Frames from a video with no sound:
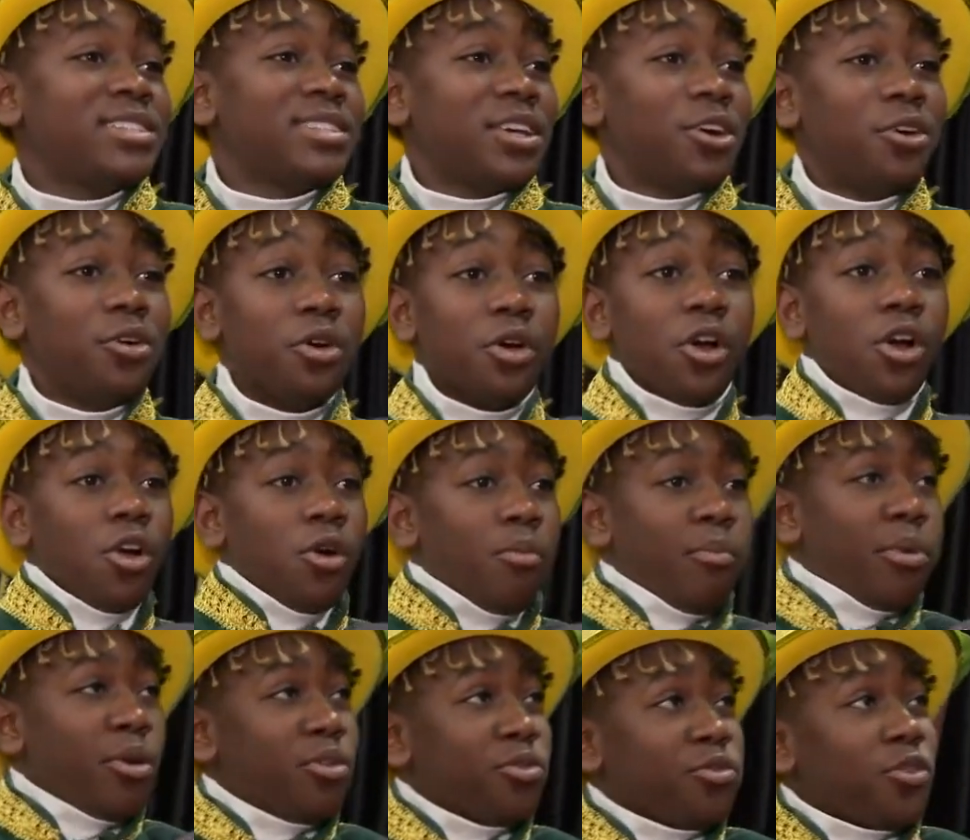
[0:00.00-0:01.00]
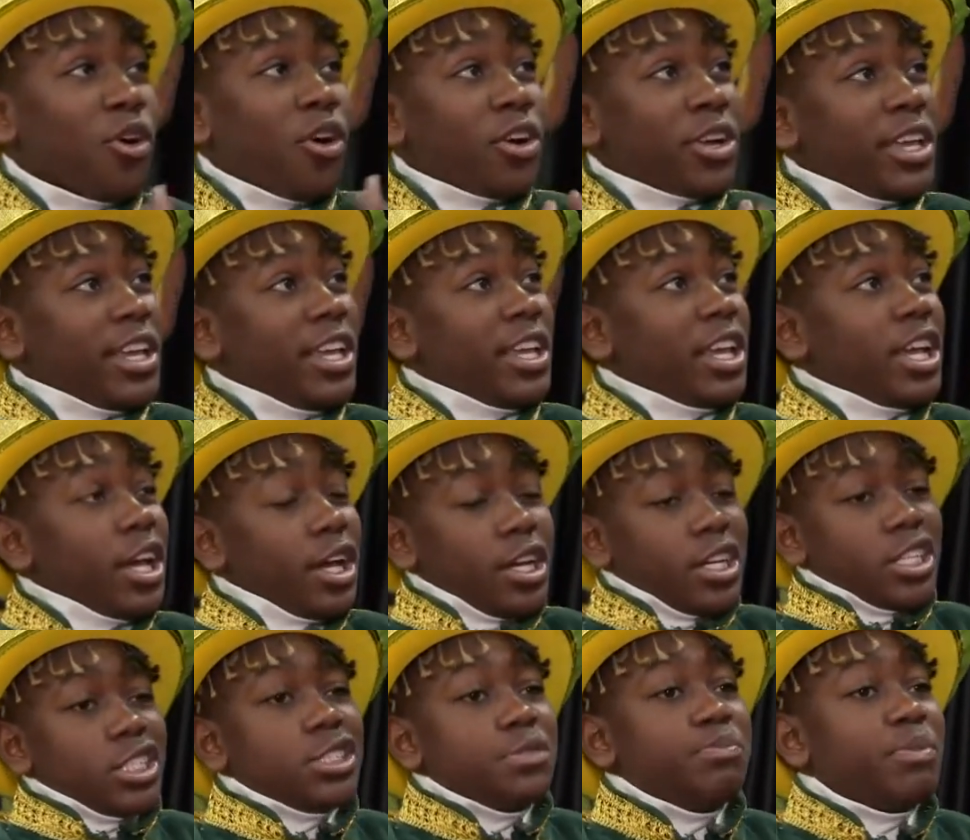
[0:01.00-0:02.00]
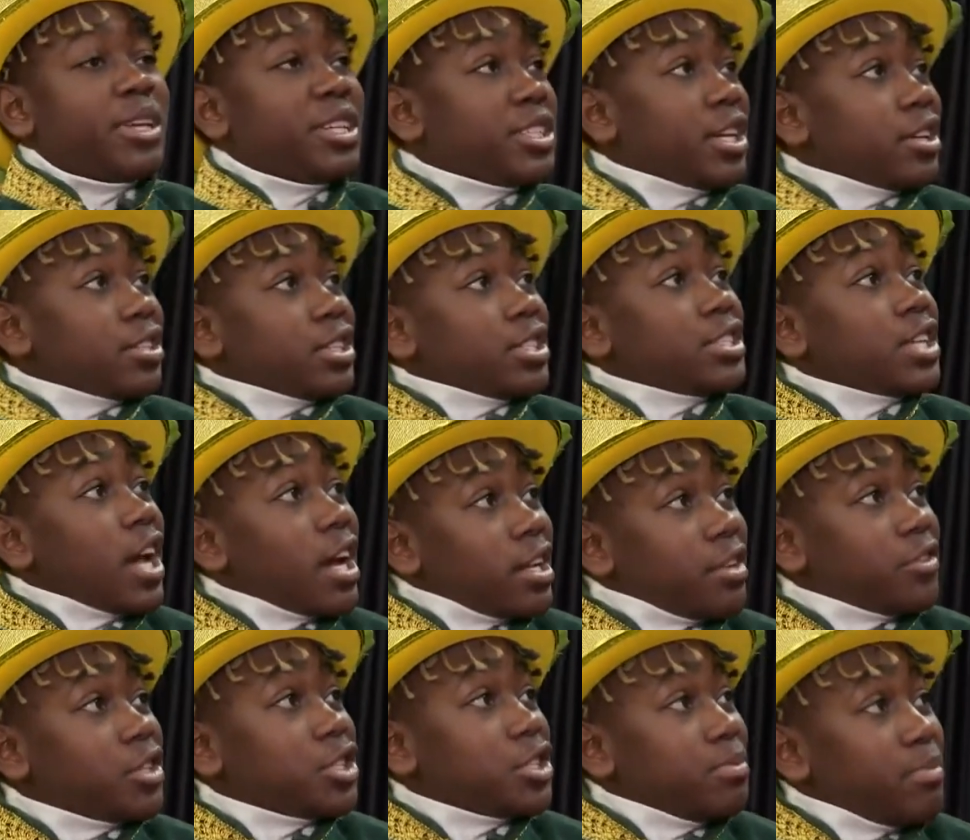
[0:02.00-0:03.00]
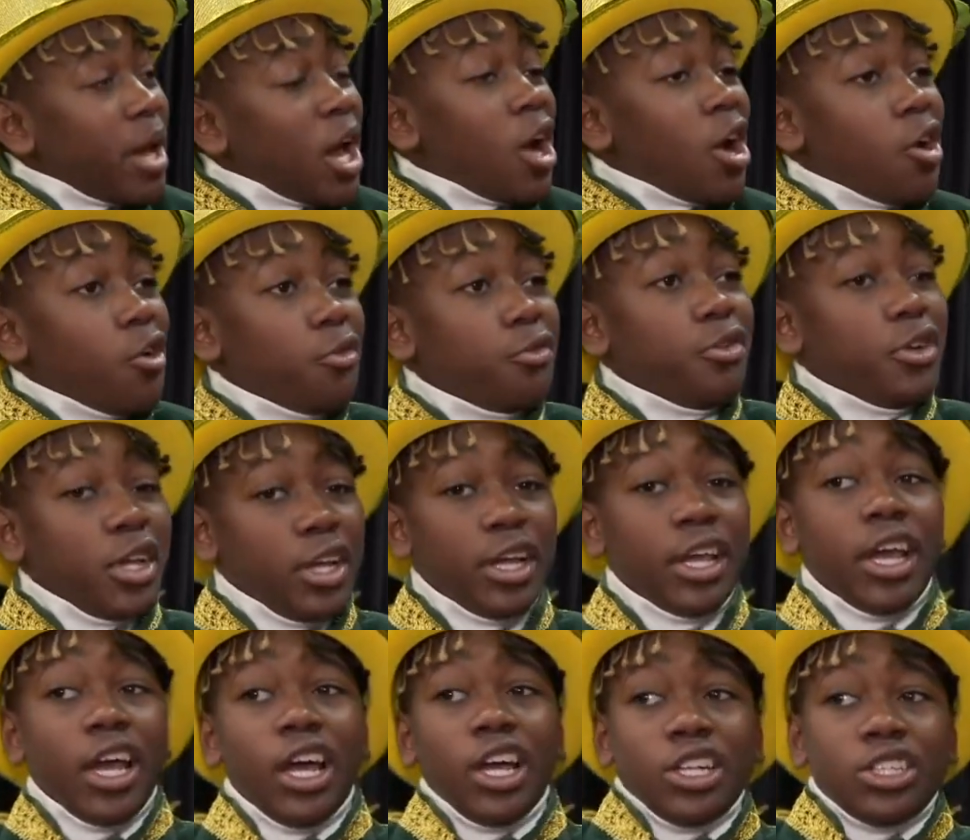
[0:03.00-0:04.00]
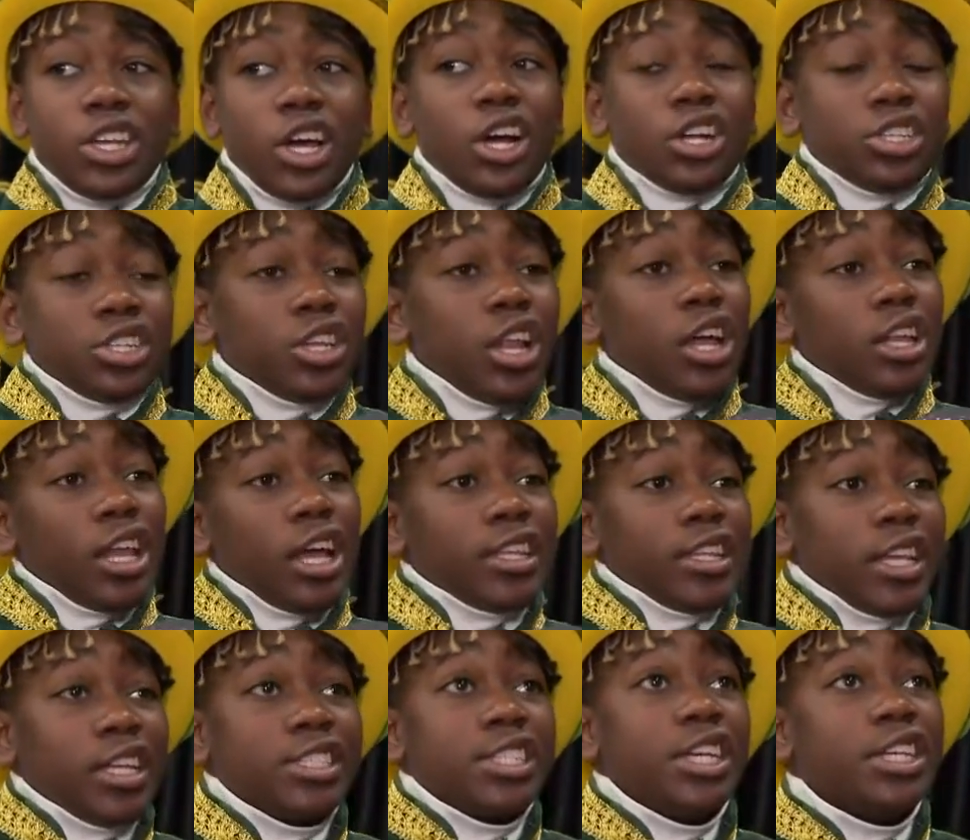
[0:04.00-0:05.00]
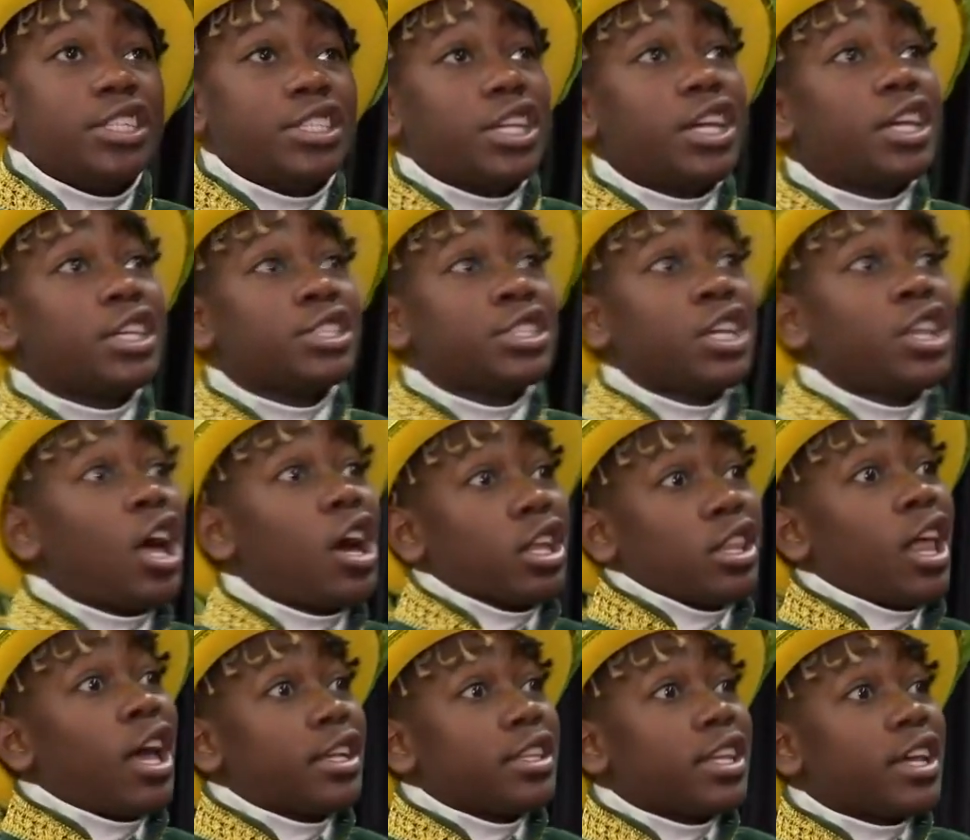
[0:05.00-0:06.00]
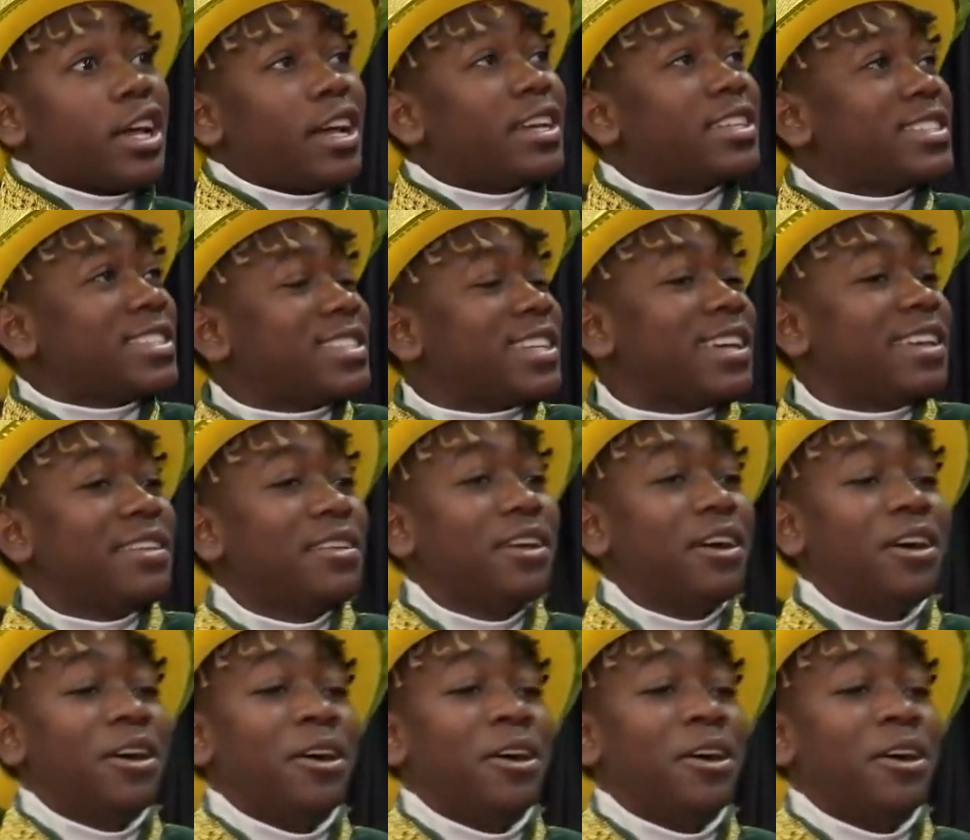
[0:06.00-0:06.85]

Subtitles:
So Bullfrog, he speaks out the side of his mouth. He talks a lot like this. He sings a lot like this. And